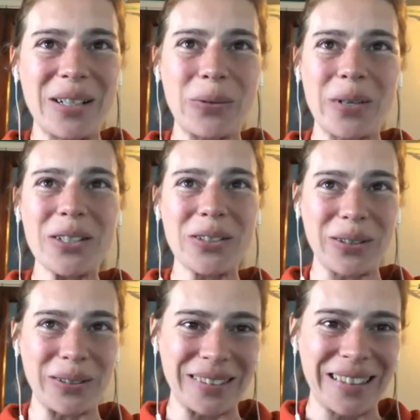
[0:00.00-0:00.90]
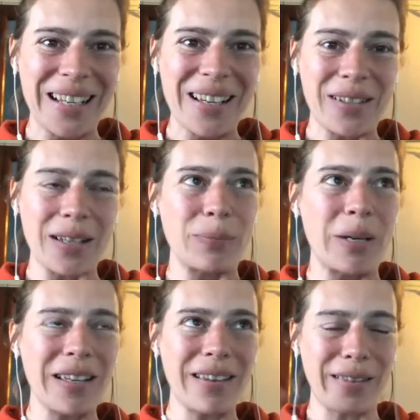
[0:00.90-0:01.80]
question that made
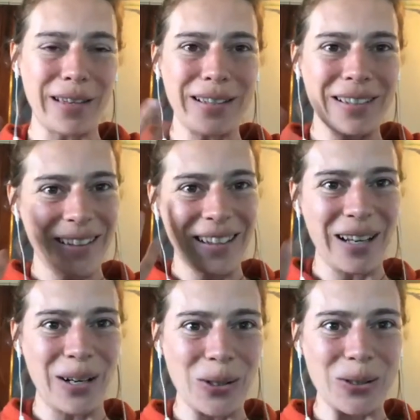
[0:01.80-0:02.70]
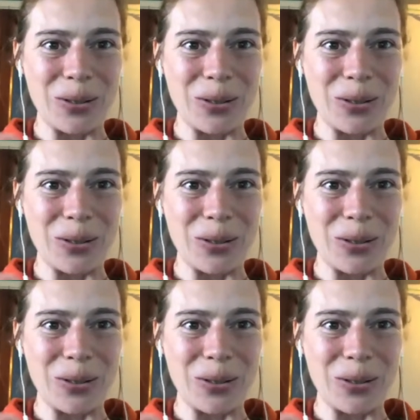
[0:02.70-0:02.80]
me think a lot.